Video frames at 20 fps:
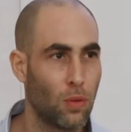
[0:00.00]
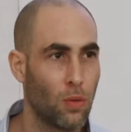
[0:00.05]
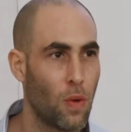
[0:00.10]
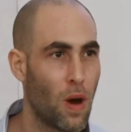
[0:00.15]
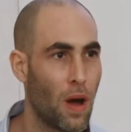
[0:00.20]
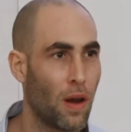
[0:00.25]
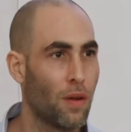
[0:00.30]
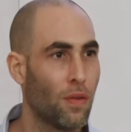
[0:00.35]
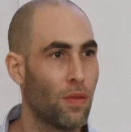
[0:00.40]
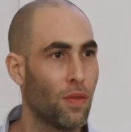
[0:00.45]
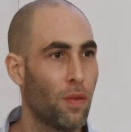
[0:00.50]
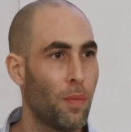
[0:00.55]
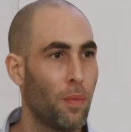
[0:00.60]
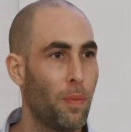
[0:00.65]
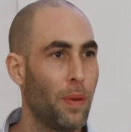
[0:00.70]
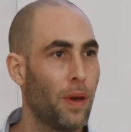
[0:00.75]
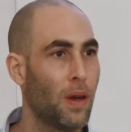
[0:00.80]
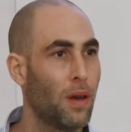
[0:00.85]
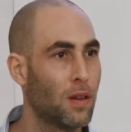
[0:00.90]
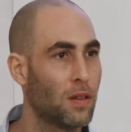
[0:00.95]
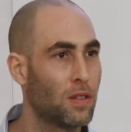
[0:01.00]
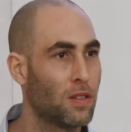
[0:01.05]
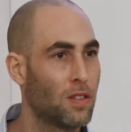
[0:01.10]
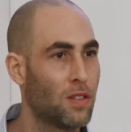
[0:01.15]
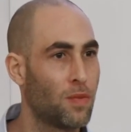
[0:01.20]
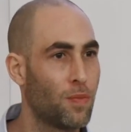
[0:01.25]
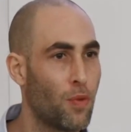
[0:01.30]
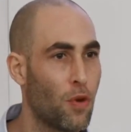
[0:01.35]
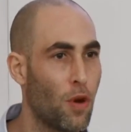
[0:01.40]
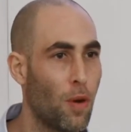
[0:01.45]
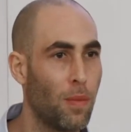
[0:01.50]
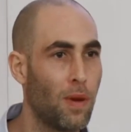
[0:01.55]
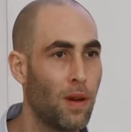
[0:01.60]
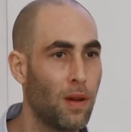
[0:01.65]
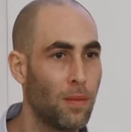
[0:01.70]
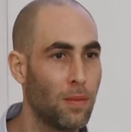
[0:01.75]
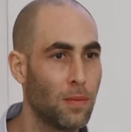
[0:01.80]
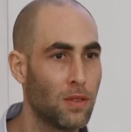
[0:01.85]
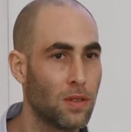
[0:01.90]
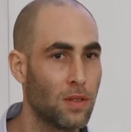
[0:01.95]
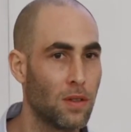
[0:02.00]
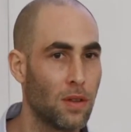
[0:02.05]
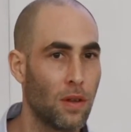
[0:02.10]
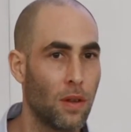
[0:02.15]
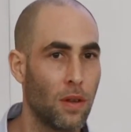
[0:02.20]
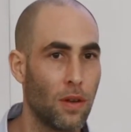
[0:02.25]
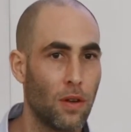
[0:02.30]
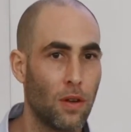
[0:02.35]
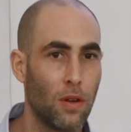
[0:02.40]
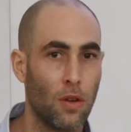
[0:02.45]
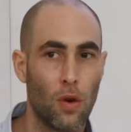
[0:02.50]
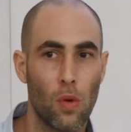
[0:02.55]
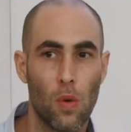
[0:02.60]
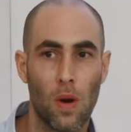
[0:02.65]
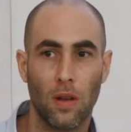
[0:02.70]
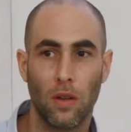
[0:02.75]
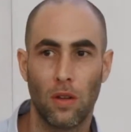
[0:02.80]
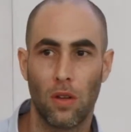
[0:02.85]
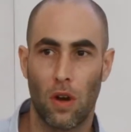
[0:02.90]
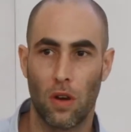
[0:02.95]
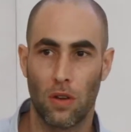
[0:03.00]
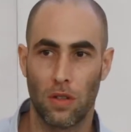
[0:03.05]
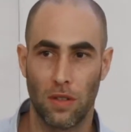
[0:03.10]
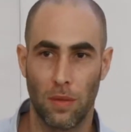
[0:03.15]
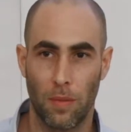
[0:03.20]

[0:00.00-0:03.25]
one of the biggest problems no one talks